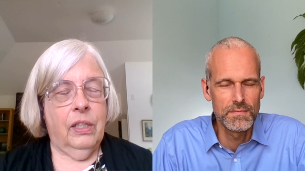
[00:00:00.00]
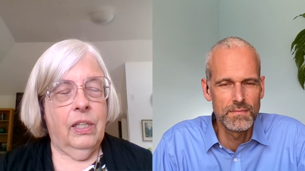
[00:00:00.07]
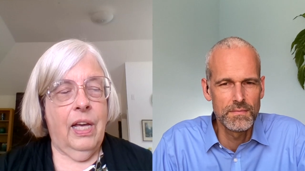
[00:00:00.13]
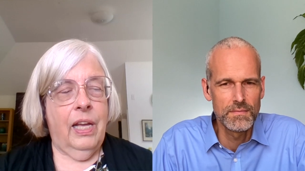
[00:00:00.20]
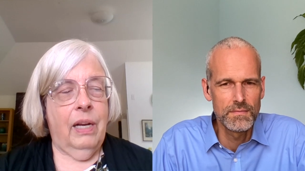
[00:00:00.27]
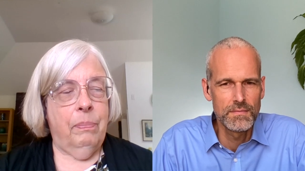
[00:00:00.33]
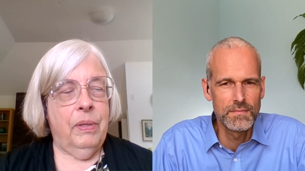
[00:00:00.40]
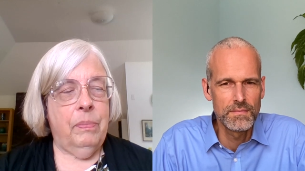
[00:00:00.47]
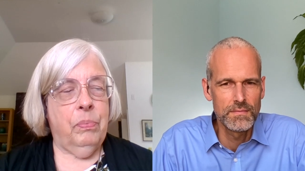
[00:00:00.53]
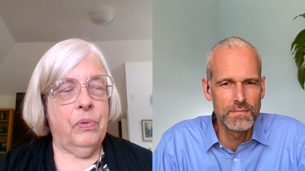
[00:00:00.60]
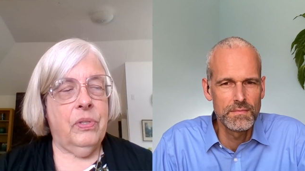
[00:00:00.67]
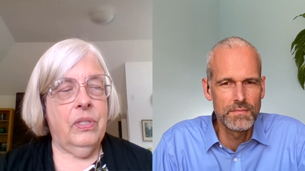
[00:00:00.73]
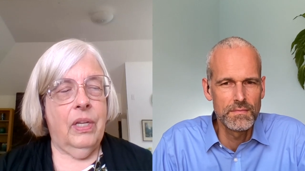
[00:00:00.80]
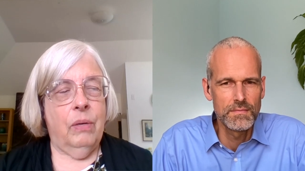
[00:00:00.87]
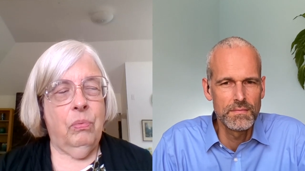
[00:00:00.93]
Speaker 1: A lot of
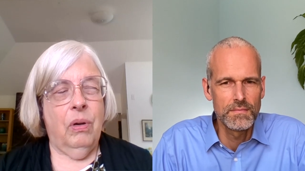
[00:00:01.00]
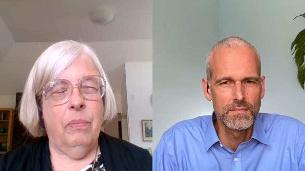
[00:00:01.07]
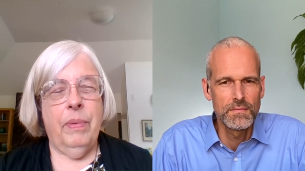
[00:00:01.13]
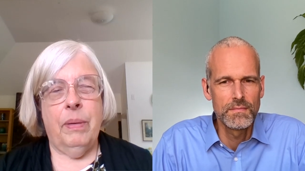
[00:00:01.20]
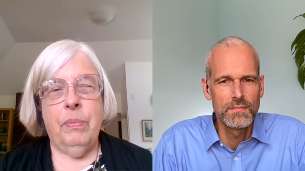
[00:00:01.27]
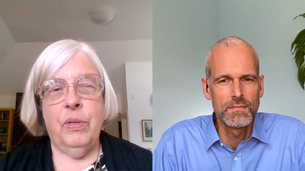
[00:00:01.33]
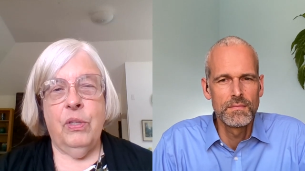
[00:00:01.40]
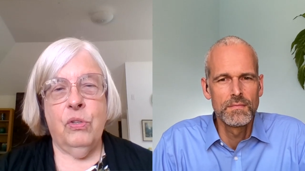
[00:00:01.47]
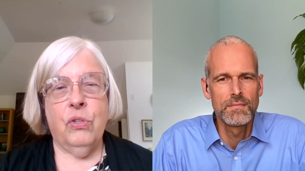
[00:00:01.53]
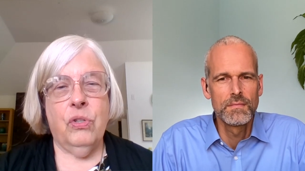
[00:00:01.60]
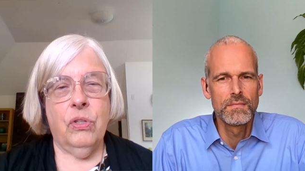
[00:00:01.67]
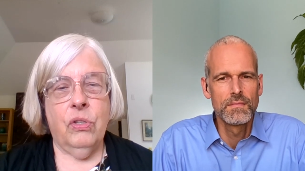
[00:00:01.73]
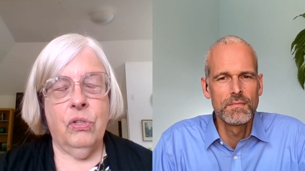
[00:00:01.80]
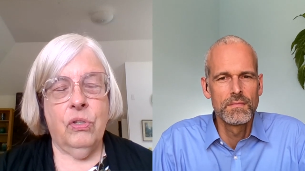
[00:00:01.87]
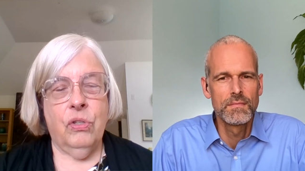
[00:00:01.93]
people said, "Well, maybe you
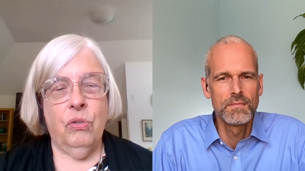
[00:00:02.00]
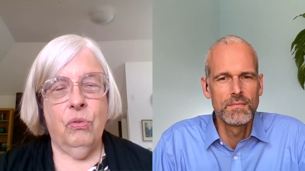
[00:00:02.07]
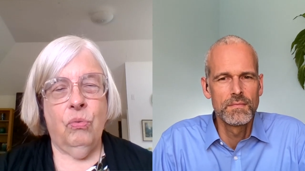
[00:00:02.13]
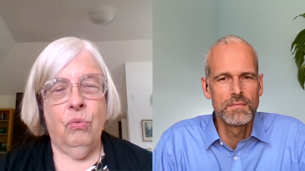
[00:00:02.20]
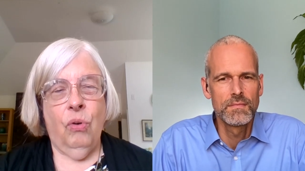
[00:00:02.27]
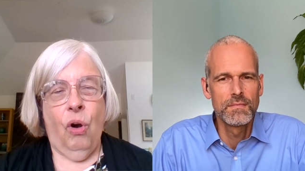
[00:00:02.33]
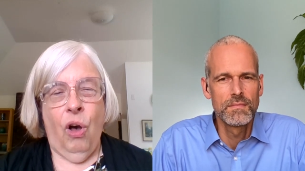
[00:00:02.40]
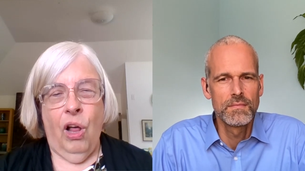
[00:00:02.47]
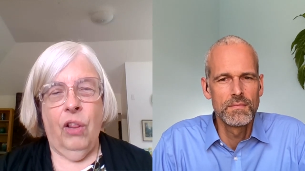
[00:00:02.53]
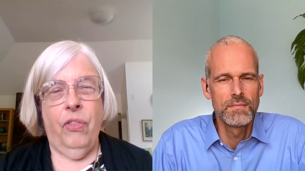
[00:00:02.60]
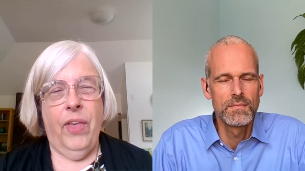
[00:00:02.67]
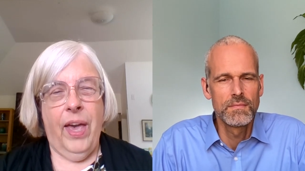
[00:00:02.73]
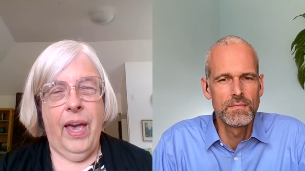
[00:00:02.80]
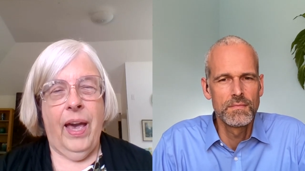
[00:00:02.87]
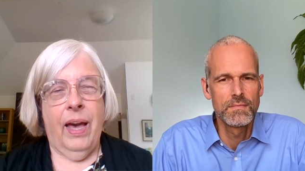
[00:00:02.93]
shouldn't do all
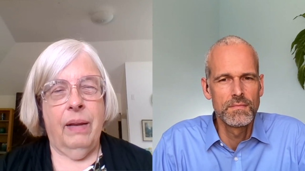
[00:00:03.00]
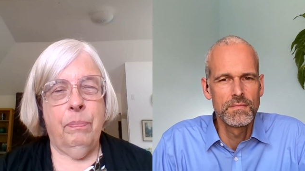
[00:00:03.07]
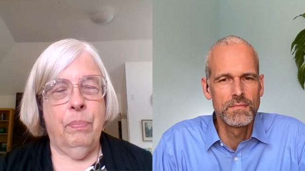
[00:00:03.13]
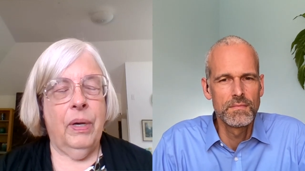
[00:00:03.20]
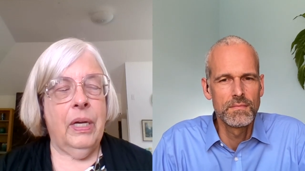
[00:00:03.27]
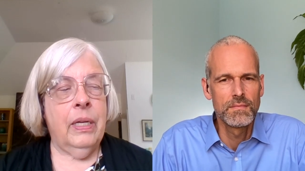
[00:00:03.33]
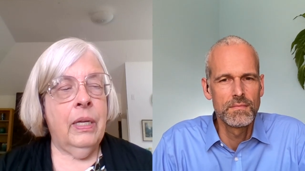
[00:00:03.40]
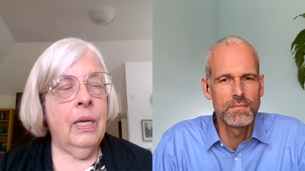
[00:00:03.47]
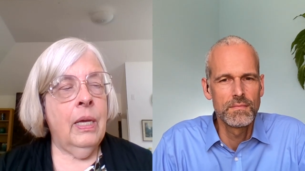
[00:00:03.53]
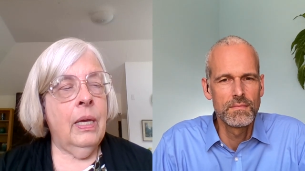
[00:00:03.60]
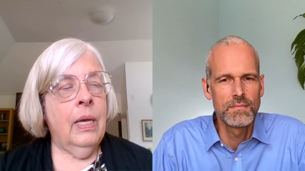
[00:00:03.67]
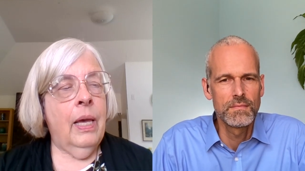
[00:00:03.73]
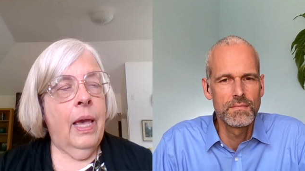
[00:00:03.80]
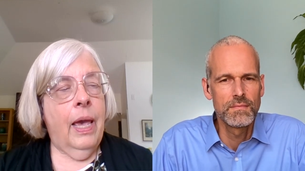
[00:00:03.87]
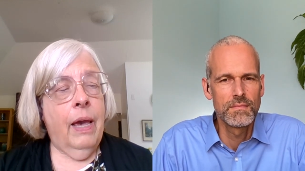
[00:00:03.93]
that," but
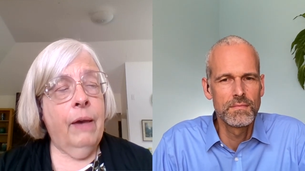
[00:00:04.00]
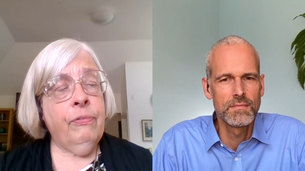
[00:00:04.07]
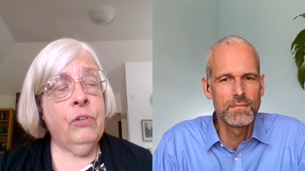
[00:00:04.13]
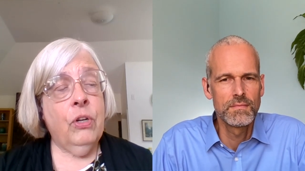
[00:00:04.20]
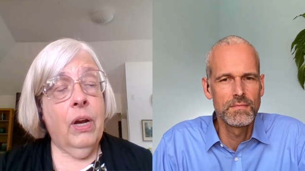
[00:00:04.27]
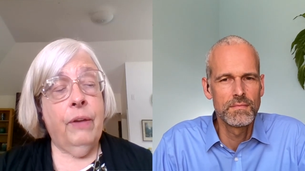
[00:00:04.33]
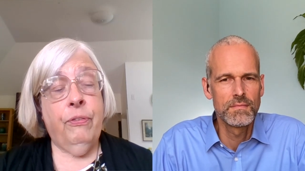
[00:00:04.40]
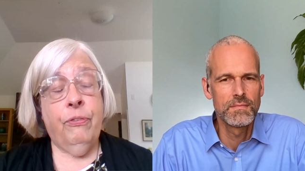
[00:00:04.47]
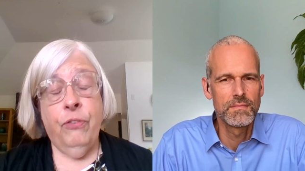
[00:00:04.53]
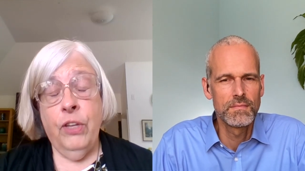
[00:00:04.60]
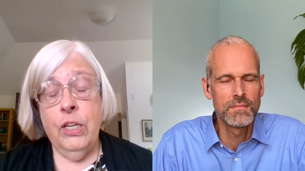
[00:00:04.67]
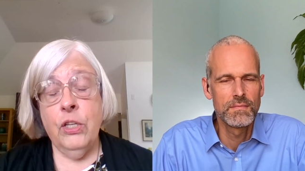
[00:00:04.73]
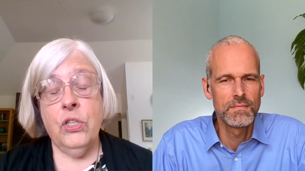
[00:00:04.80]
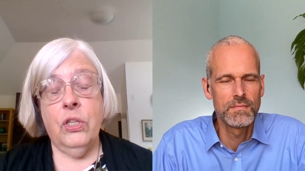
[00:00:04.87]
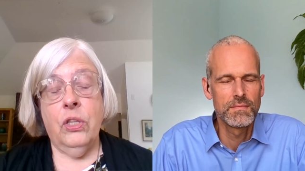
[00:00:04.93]
after I
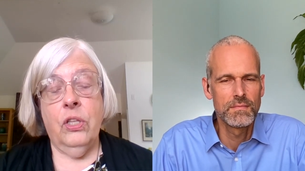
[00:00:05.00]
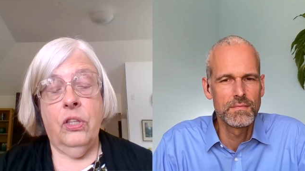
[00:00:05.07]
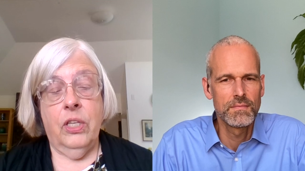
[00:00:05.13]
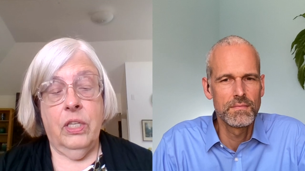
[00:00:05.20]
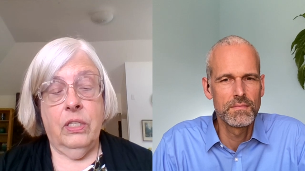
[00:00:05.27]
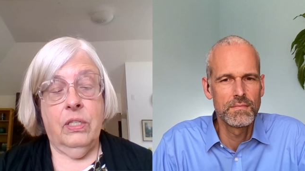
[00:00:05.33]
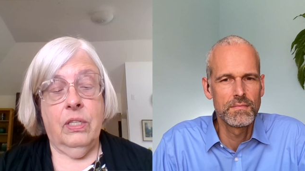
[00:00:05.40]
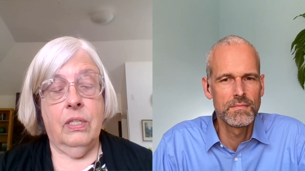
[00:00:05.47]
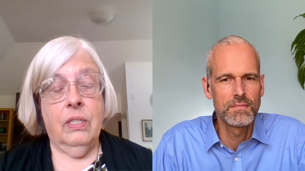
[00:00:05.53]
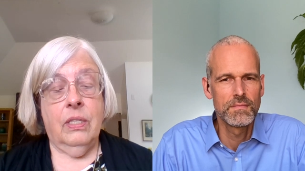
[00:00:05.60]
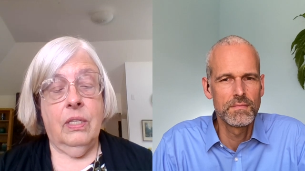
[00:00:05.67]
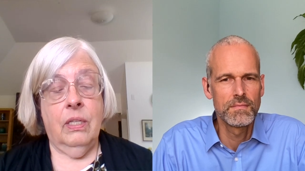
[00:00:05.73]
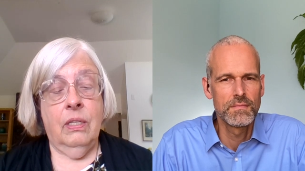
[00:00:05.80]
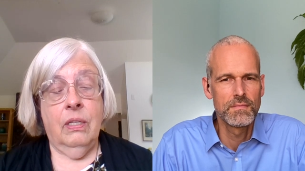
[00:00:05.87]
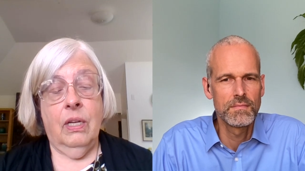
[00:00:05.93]
finished the
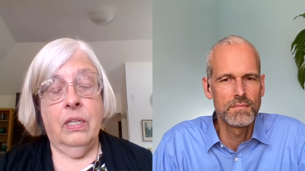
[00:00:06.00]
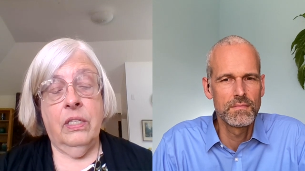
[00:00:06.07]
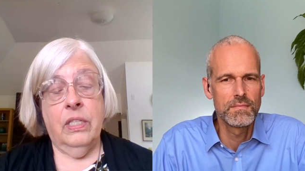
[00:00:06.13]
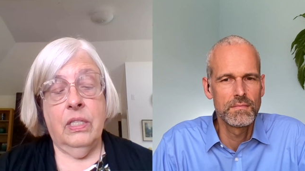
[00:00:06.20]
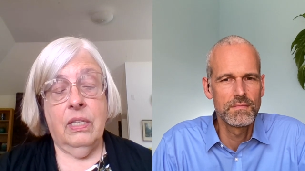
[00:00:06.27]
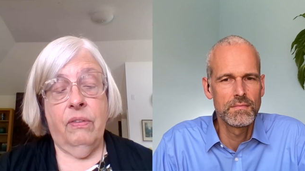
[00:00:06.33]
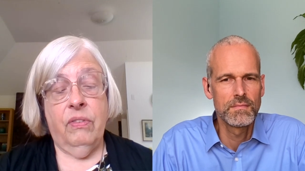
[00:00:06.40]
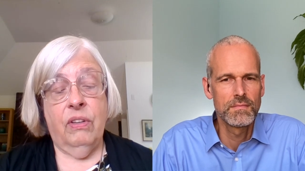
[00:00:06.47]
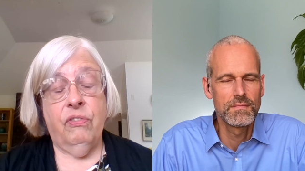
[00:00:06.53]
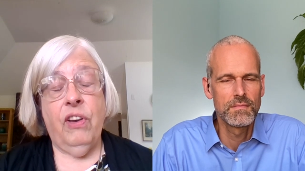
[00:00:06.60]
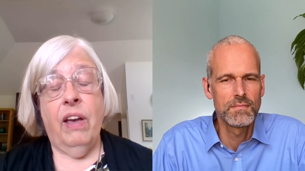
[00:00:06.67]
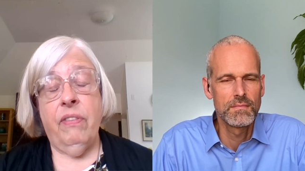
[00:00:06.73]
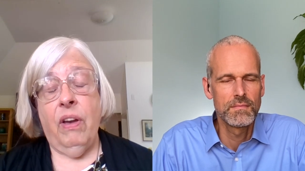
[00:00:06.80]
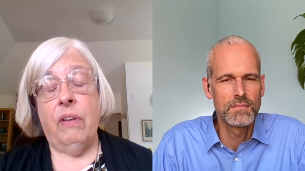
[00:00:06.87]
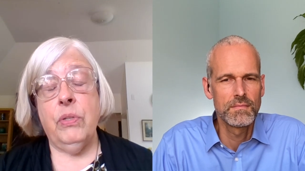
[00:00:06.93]
thesis in
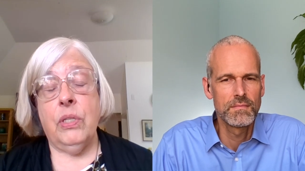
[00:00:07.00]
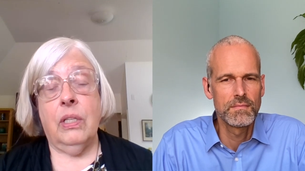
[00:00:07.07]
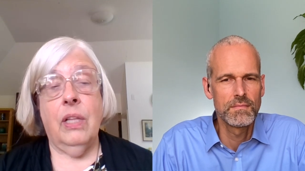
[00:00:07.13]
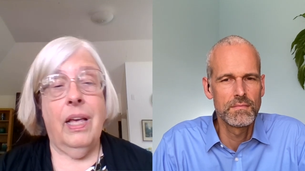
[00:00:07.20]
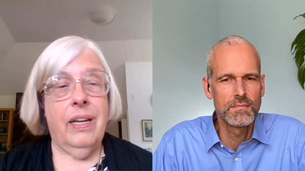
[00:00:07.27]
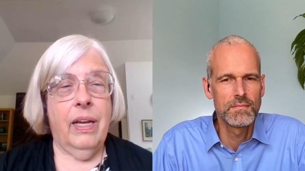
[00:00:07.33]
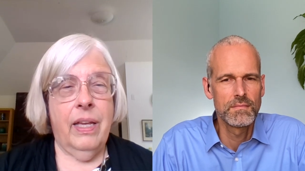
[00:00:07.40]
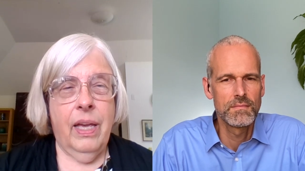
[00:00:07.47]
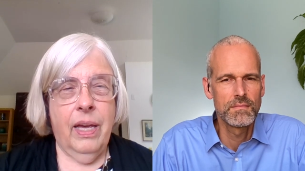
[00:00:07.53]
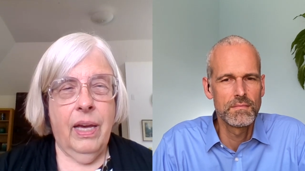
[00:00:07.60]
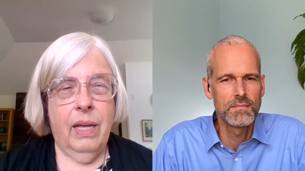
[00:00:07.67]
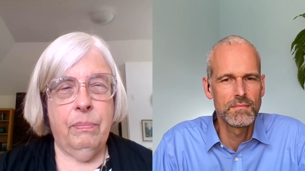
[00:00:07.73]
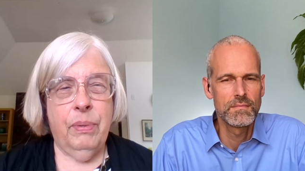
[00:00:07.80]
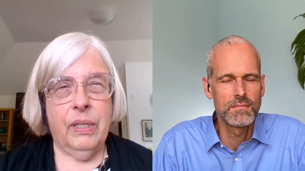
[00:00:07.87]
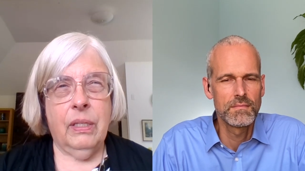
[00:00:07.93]
1975, I was glad I
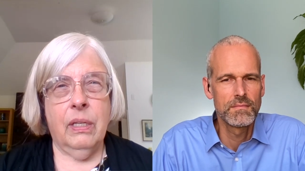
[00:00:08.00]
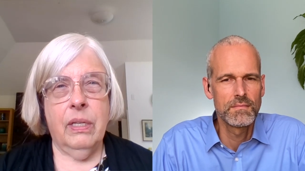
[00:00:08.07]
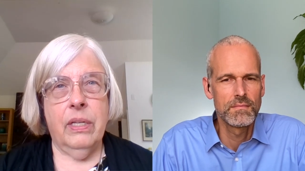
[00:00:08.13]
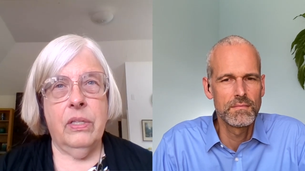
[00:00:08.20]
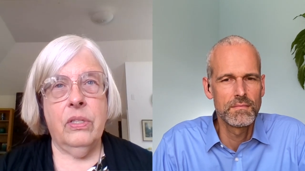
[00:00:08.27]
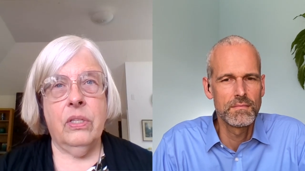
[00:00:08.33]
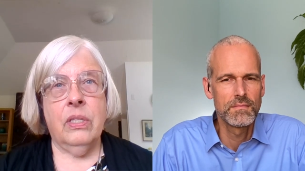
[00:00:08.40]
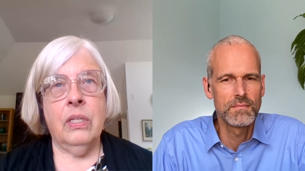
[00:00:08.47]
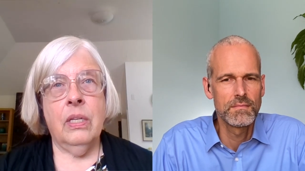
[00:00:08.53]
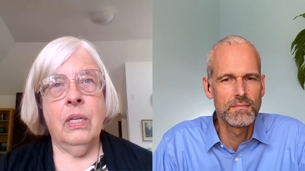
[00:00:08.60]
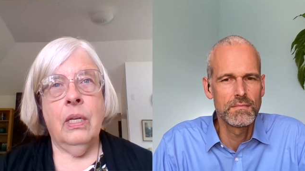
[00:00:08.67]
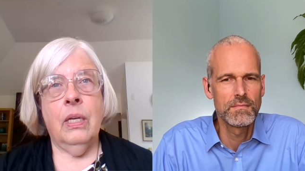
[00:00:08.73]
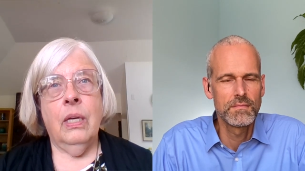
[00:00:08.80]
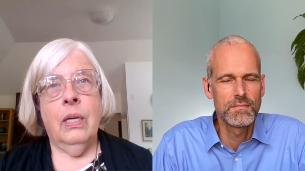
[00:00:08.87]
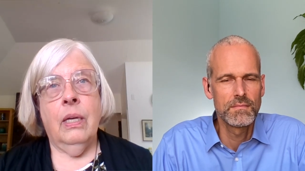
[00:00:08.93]
had because